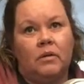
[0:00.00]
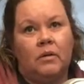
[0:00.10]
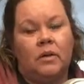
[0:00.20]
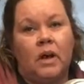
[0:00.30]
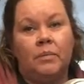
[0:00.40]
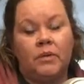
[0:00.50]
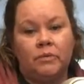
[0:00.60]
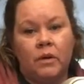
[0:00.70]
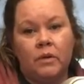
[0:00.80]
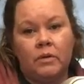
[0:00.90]
compass
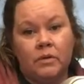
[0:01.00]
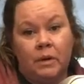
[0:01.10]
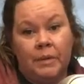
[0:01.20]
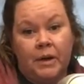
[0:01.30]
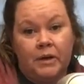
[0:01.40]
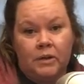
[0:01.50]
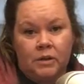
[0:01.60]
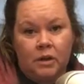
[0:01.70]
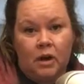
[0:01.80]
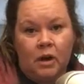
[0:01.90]
rose or a mariner
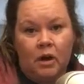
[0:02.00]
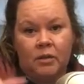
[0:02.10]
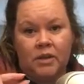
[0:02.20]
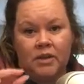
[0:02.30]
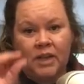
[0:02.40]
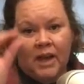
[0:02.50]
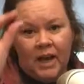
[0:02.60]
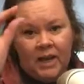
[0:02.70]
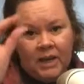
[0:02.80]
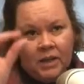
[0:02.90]
star with the
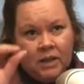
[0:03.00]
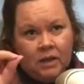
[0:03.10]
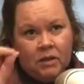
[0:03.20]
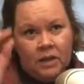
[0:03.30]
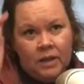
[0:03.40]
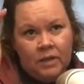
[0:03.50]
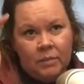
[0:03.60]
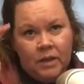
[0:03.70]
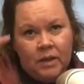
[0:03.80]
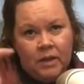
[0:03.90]
tiny little itty
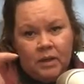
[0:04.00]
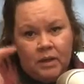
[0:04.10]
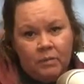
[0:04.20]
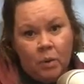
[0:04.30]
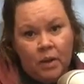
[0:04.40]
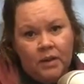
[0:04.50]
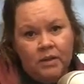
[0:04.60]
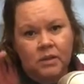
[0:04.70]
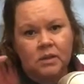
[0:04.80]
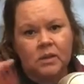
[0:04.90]
bitty
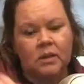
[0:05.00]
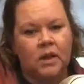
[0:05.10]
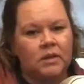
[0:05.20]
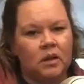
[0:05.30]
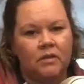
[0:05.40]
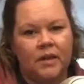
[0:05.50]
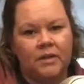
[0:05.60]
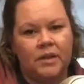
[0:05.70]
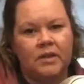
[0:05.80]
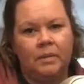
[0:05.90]
points. That's all
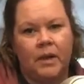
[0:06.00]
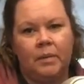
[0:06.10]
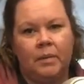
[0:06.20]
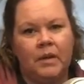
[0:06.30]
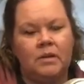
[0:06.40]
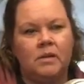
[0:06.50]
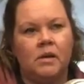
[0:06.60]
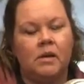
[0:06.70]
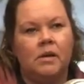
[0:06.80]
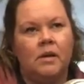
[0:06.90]
foundation paper pieced.
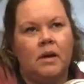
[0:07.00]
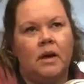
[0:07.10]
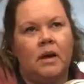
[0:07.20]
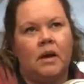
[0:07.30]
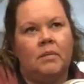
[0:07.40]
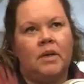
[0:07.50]
It